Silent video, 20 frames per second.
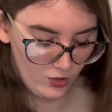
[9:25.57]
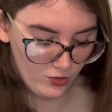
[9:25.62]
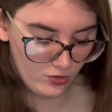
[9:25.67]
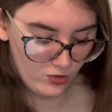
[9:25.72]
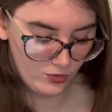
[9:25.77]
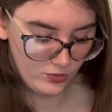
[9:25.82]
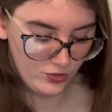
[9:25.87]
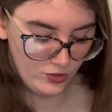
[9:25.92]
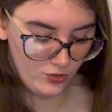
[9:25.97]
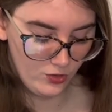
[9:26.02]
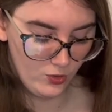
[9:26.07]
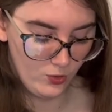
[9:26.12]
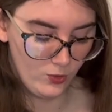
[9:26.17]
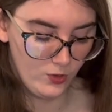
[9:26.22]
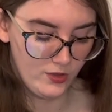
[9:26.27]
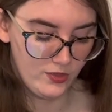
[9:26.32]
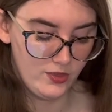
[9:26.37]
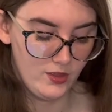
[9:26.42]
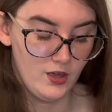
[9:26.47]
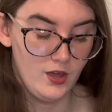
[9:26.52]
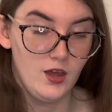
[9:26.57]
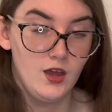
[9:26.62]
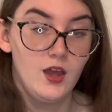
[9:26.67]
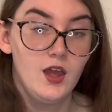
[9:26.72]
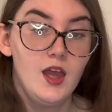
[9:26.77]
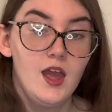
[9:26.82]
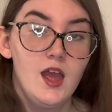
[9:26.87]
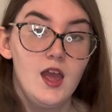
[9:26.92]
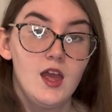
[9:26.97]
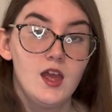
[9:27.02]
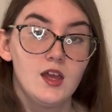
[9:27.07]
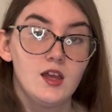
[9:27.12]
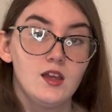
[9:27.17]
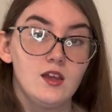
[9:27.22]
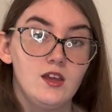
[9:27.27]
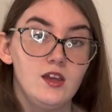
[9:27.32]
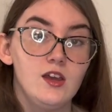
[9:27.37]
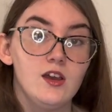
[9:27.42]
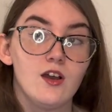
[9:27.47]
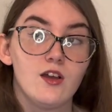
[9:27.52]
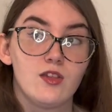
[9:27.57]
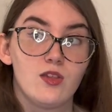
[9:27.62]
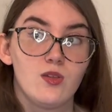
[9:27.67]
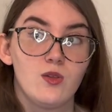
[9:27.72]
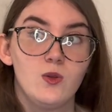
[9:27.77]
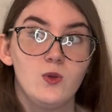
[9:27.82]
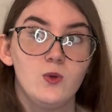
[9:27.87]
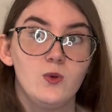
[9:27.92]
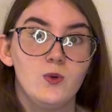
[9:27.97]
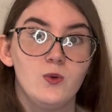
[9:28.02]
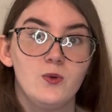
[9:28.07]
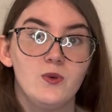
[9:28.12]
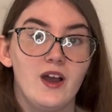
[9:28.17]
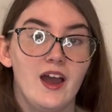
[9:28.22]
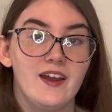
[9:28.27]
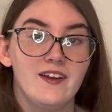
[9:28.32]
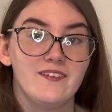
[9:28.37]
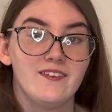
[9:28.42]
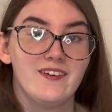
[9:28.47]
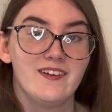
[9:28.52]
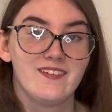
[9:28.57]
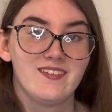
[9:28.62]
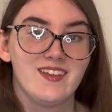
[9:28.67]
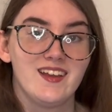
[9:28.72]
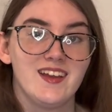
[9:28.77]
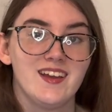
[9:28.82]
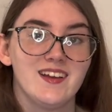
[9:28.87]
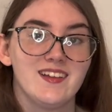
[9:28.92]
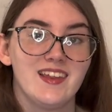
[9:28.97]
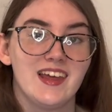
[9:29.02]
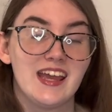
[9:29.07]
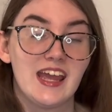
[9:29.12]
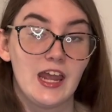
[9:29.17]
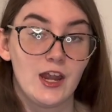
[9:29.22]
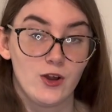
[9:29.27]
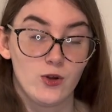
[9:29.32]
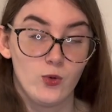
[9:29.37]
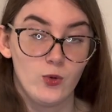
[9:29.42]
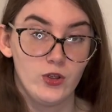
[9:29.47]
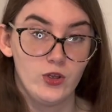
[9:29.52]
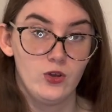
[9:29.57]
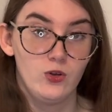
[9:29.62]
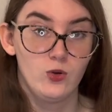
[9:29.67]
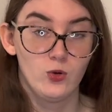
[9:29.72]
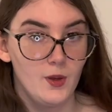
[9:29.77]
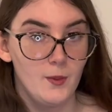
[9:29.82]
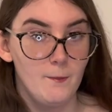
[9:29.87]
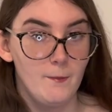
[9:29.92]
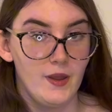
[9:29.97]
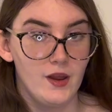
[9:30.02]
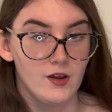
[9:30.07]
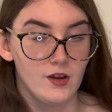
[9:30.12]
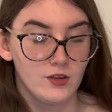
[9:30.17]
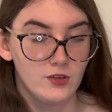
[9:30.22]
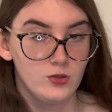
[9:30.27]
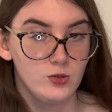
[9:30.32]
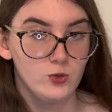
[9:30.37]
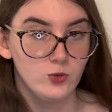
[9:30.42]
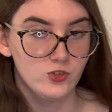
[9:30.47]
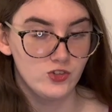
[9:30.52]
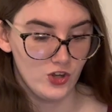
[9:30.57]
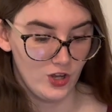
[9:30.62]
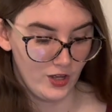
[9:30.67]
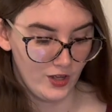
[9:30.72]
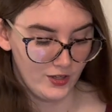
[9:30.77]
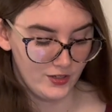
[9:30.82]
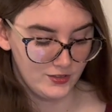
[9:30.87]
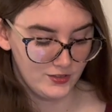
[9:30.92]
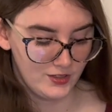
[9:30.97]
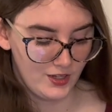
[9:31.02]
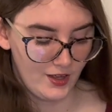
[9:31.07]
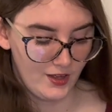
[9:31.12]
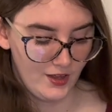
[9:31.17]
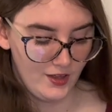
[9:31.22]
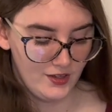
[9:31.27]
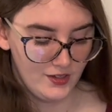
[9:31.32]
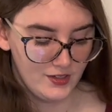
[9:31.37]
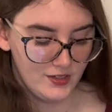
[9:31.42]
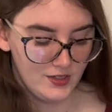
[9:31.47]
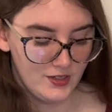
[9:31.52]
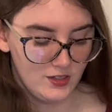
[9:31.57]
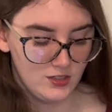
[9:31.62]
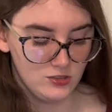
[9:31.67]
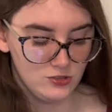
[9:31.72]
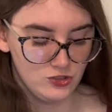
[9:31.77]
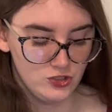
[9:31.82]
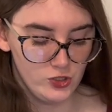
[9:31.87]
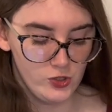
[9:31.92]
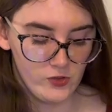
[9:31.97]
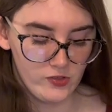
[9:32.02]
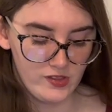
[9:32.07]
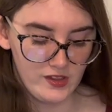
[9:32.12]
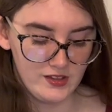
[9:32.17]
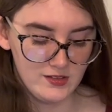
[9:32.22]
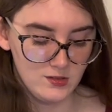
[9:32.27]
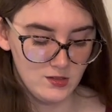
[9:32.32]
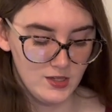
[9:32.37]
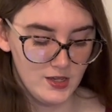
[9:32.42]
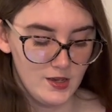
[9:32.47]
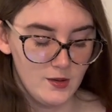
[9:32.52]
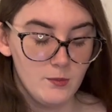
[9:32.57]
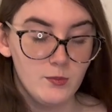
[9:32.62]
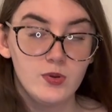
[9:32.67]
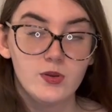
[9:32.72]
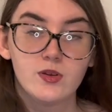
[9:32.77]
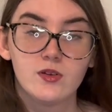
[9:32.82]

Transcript: Also do the Gisou, I don't know how to say it, like hair oil, the Maracuja Juicy Lip